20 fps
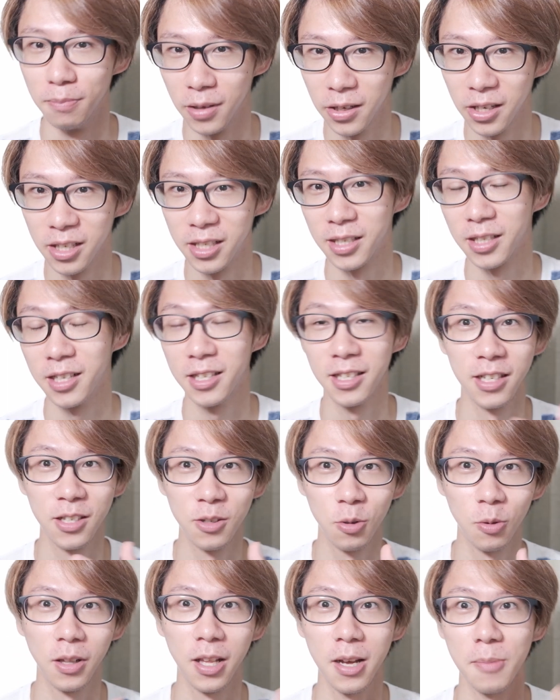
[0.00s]
but this is
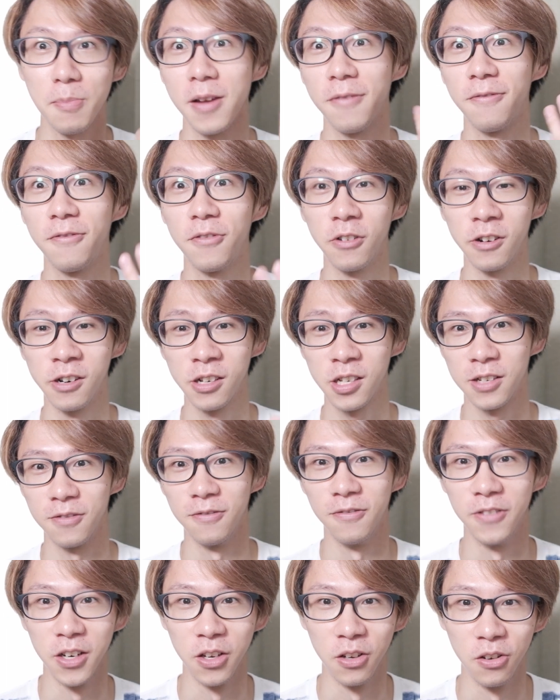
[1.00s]
sort of like my
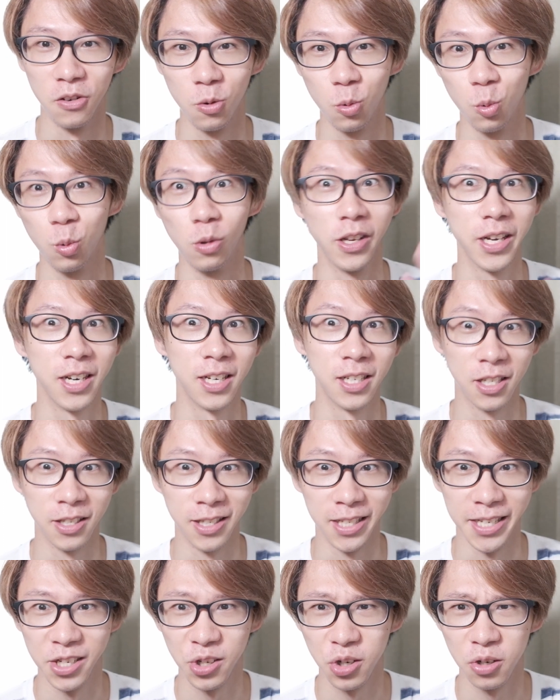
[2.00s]
first video related
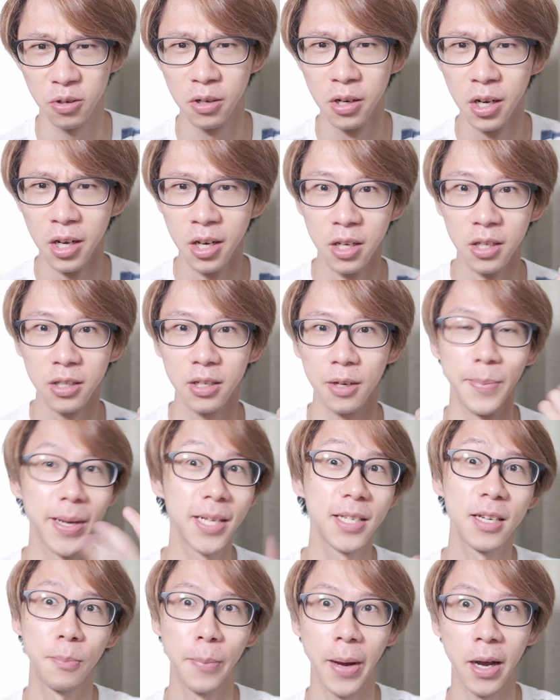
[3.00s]
to digital. So
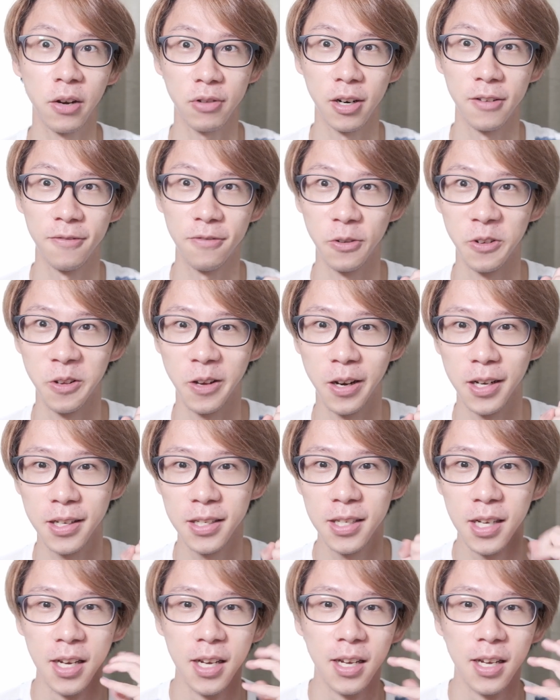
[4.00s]
basic background for you guys.